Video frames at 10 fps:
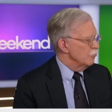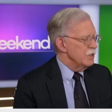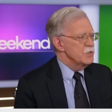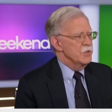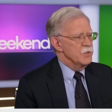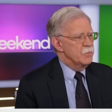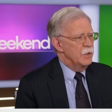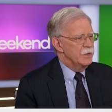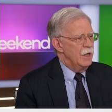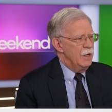reasons
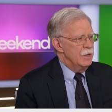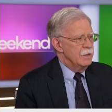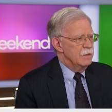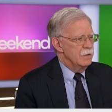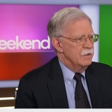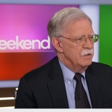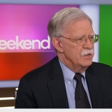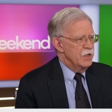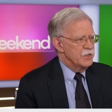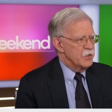but uh,
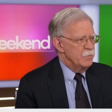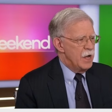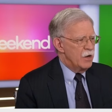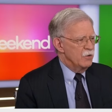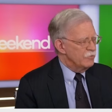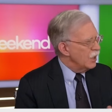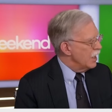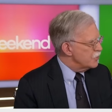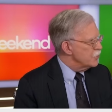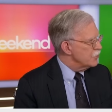it's a matter of
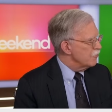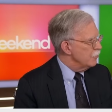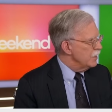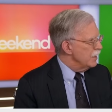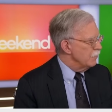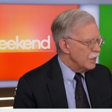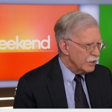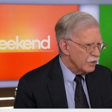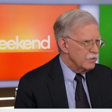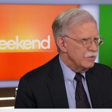conscience for me. I'm
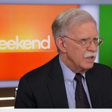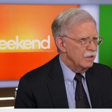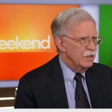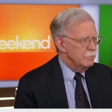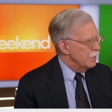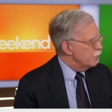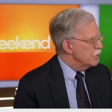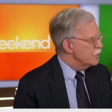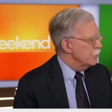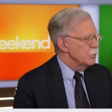not going to violate my
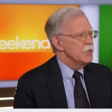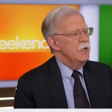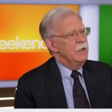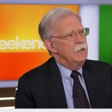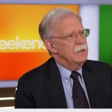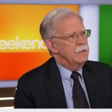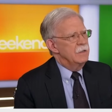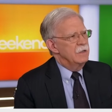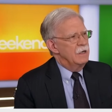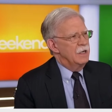principles.
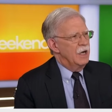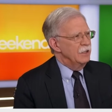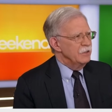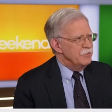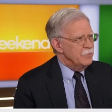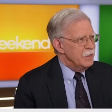Uh, I, I, live in